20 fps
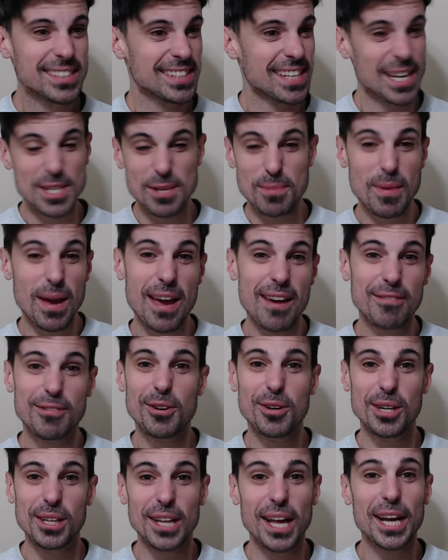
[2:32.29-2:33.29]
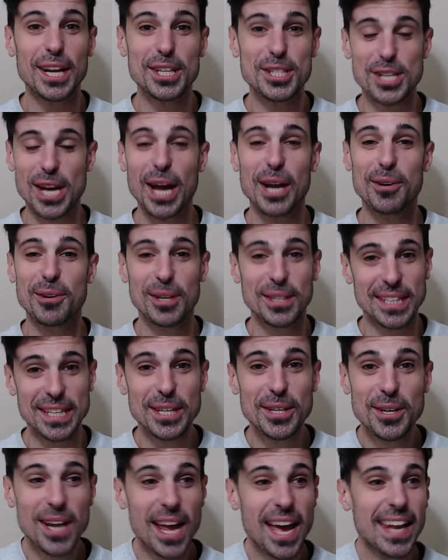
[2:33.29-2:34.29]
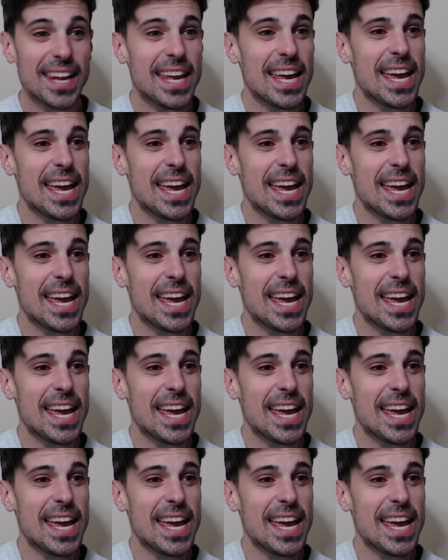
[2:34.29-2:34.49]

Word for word: as you may have heard a lot of chatter on the internet,